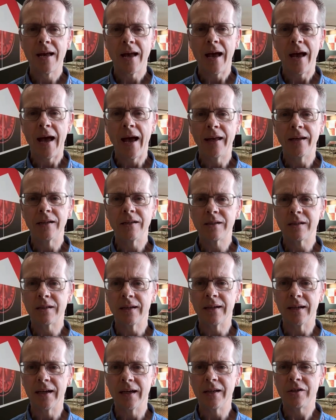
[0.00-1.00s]
And
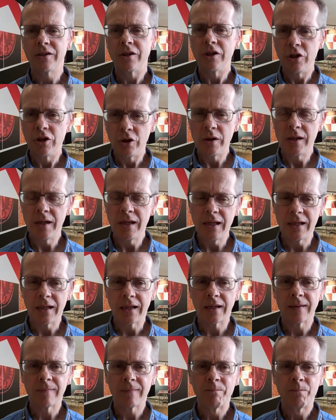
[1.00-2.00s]
it's a
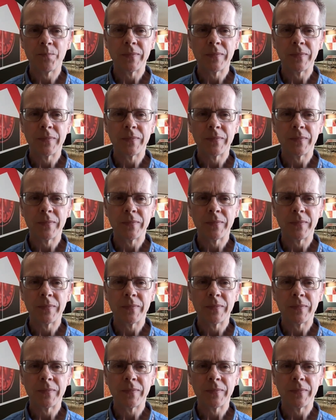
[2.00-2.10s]
unique